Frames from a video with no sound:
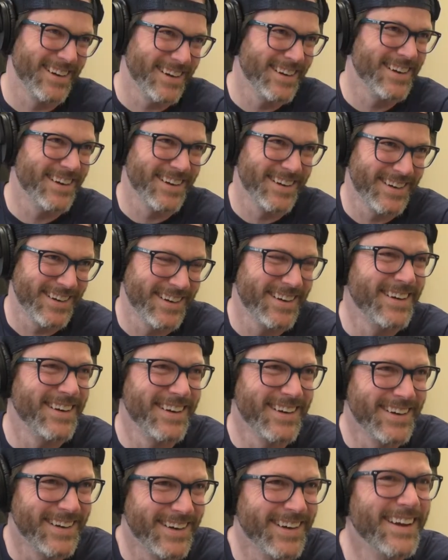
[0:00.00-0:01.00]
you could see
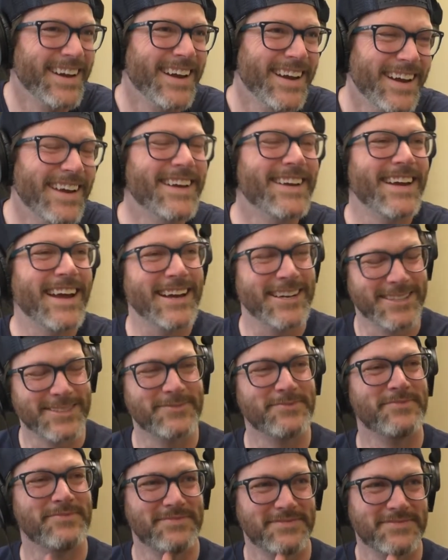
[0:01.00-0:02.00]
where the. Yeah, it's
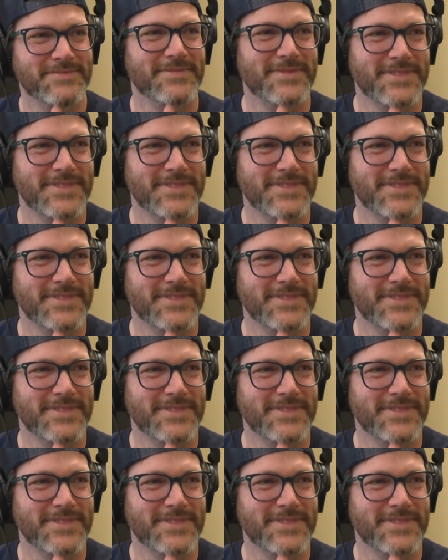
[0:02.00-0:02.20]
definitely not dead. It